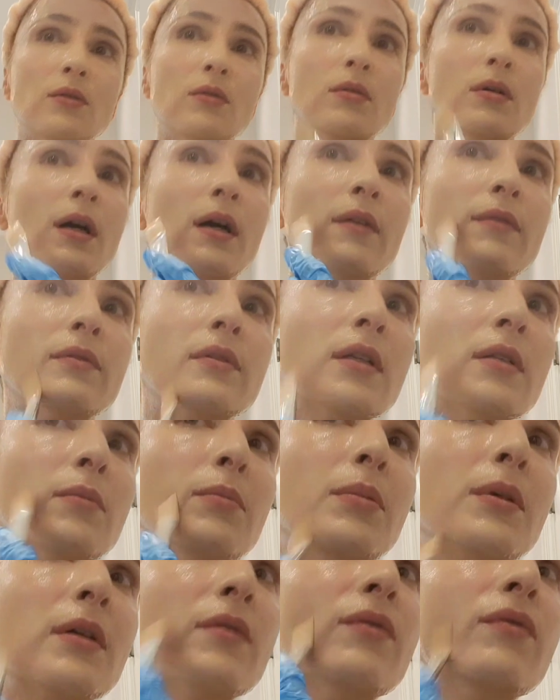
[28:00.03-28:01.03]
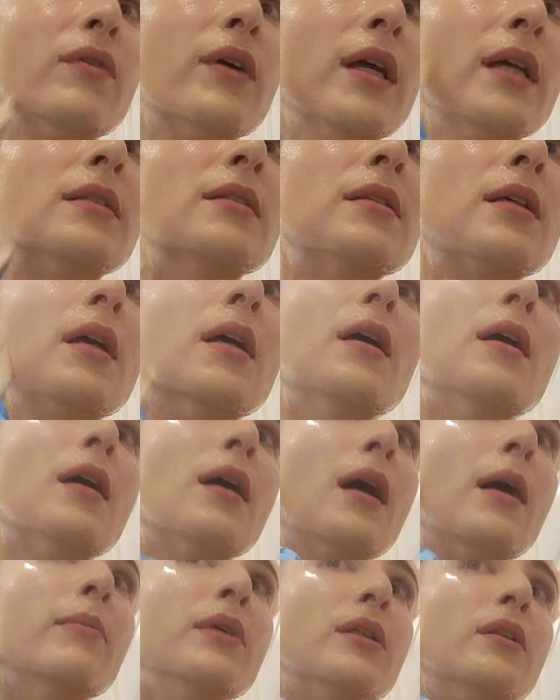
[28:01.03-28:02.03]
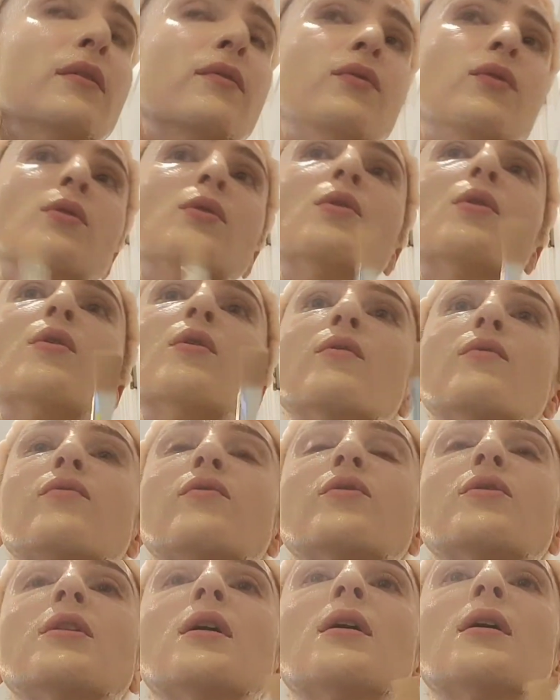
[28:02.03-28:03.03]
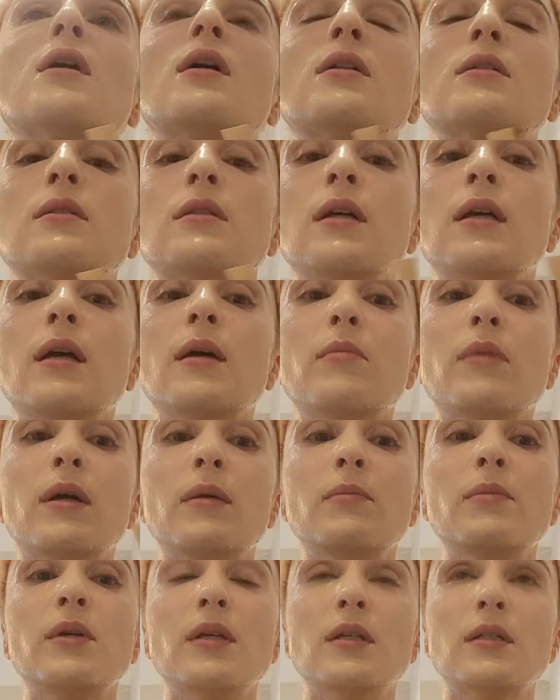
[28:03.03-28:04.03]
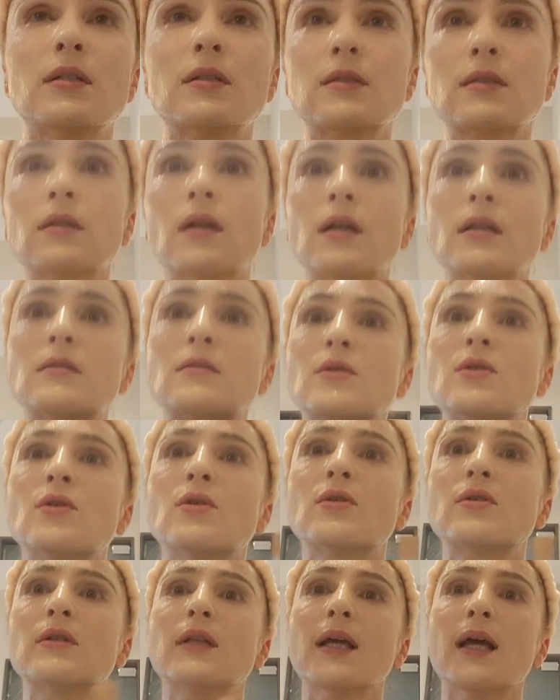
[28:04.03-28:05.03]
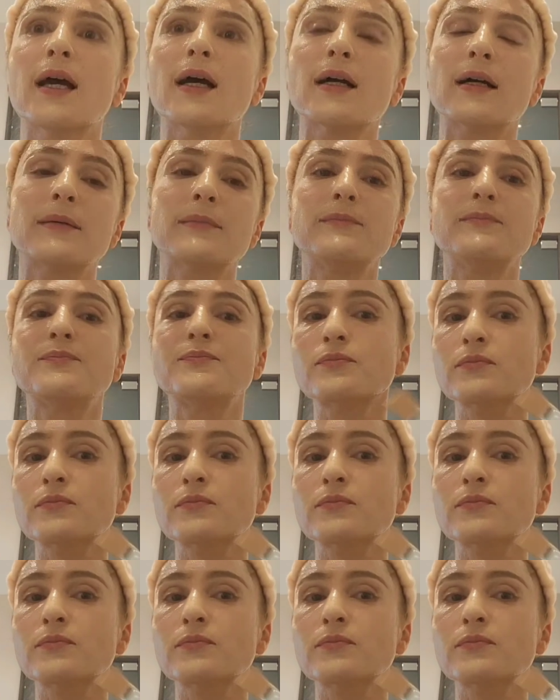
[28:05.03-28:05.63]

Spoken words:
I don't have that big face. I mean, if you go for décolleté, maybe it's on your neck,